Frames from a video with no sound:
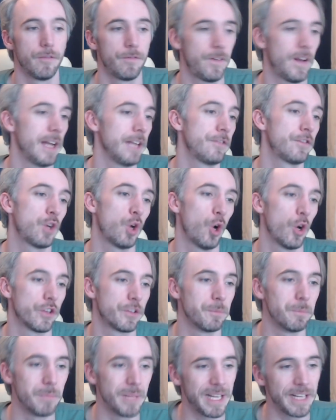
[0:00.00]
5
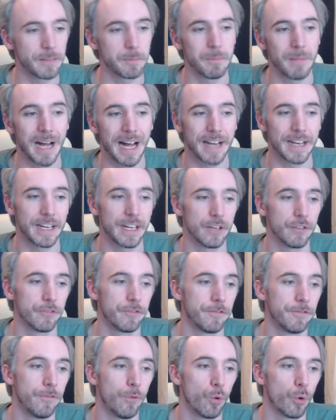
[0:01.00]
cost, Maid Marian,
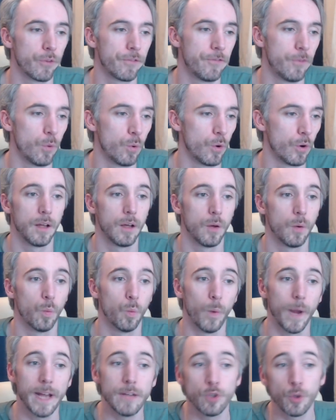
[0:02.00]
4/4.
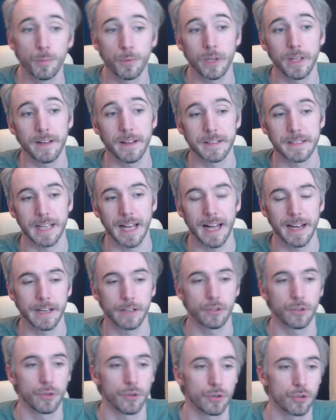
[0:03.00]
When you play this
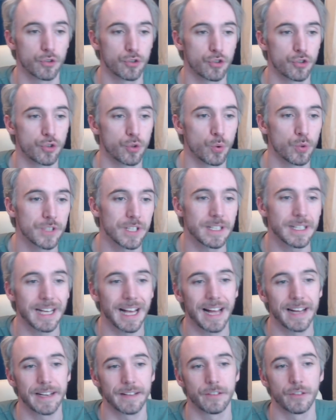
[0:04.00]
character, chosen
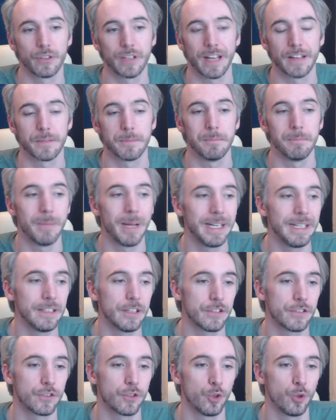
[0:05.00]
character gets
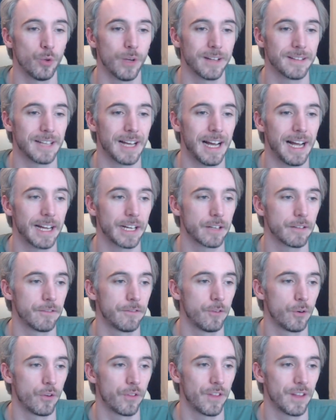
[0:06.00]
-2 attack
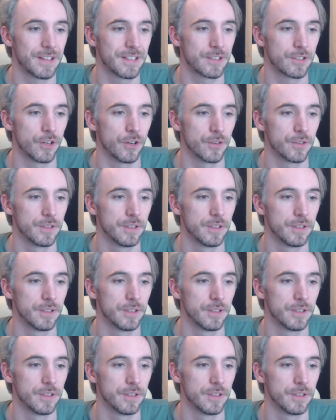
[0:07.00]
for this turn.